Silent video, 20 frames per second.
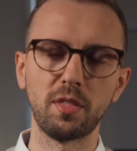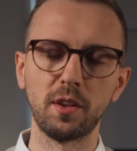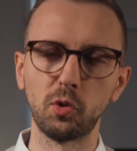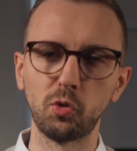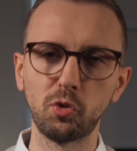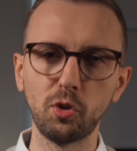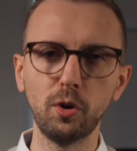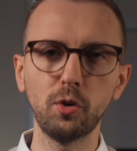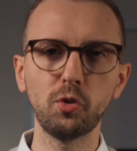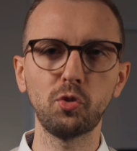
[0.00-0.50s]
the
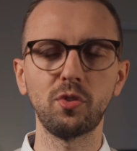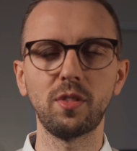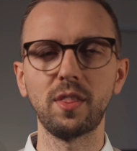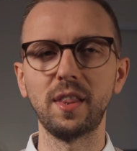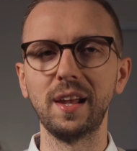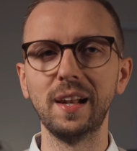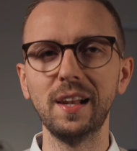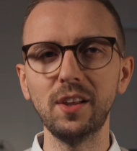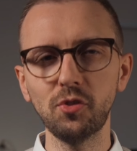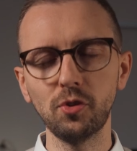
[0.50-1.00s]
songs
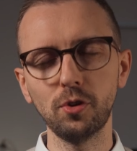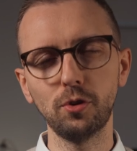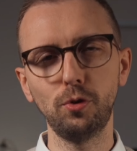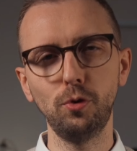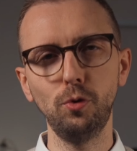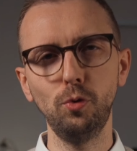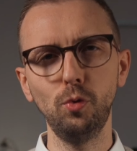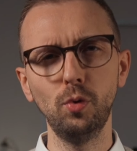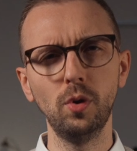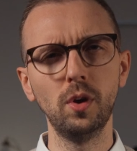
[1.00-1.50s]
they listen
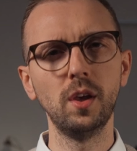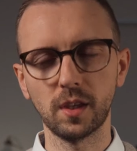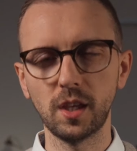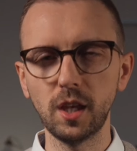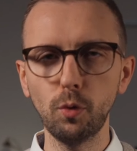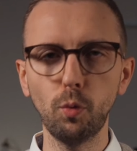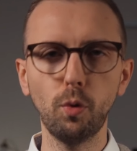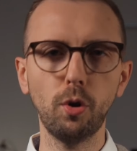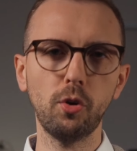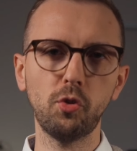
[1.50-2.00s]
to,
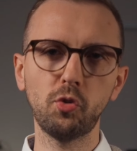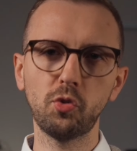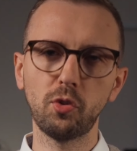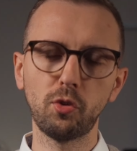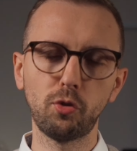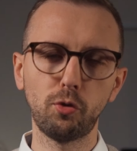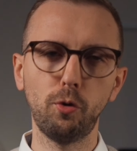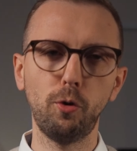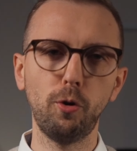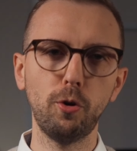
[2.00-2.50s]
keywords
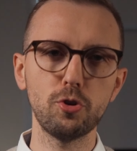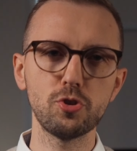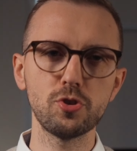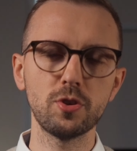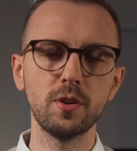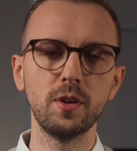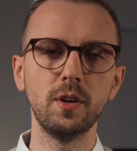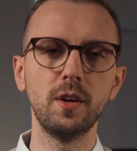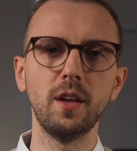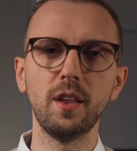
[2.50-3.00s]
searched,